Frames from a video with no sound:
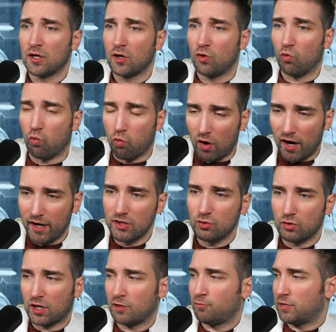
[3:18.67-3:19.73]
why do
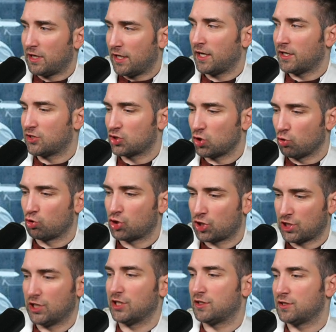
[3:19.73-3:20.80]
I play so
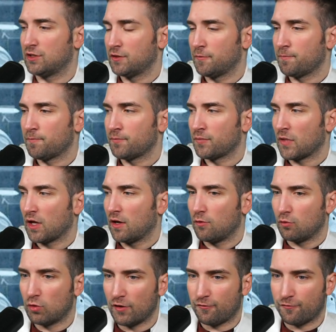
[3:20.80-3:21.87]
shit
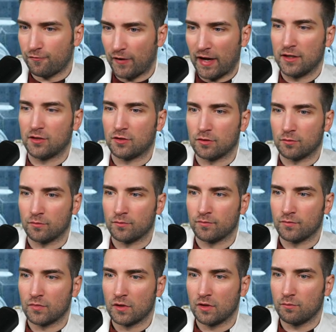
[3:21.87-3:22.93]
with Phantom,
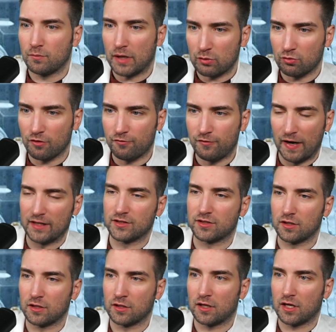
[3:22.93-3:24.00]
but with
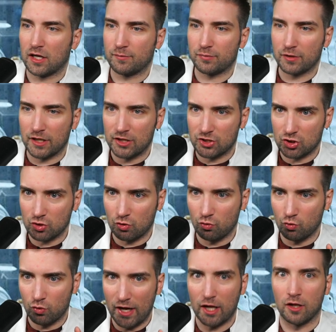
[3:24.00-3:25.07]
Vandal I play so
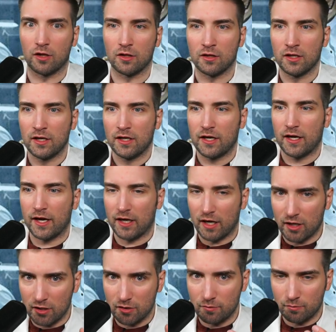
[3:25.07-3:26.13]
well? And
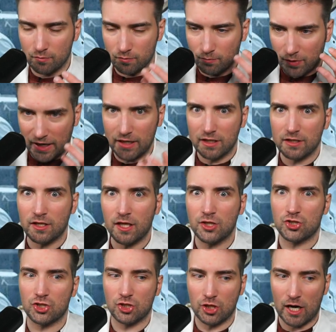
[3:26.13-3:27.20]
I paid
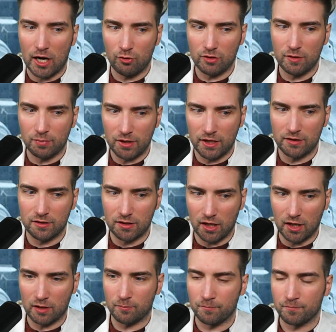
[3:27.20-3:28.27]
attention to how he played the
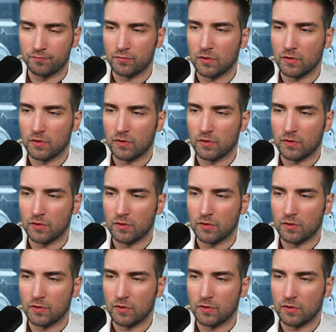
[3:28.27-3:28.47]
game.